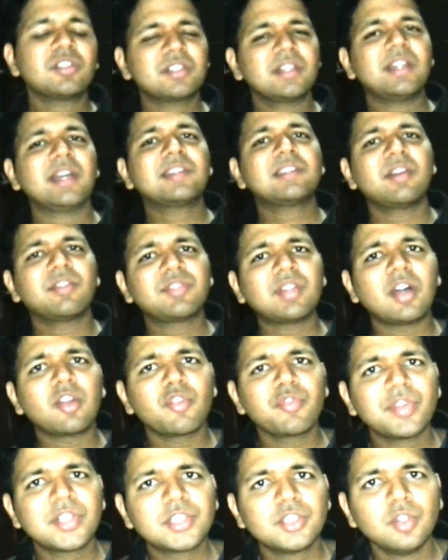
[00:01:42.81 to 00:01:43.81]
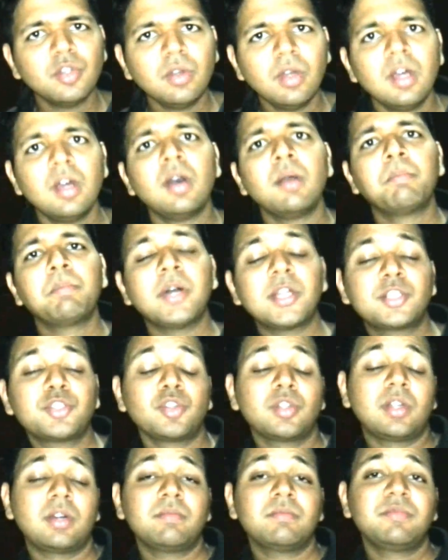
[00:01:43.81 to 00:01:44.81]
And what's the next avatar of Vishnu?
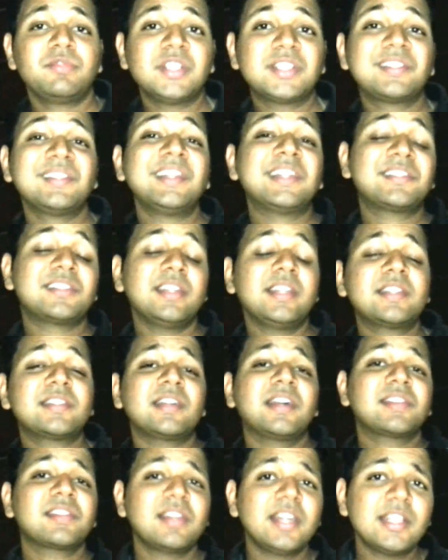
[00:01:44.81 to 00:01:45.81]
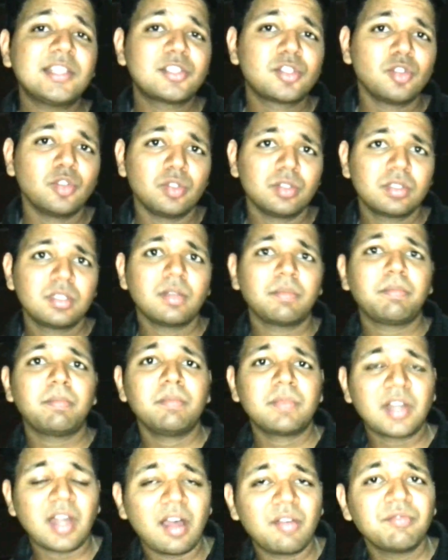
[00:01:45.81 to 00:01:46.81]
Parshuram, which literally translates to
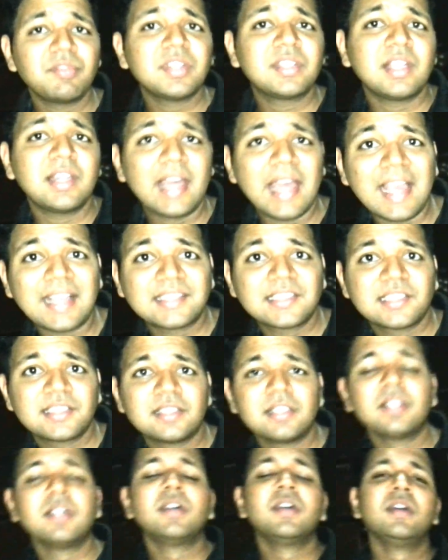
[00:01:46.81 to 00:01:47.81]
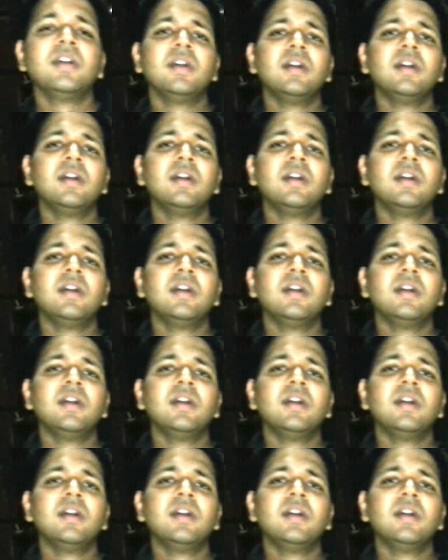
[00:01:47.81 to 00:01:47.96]
Ram with an axe.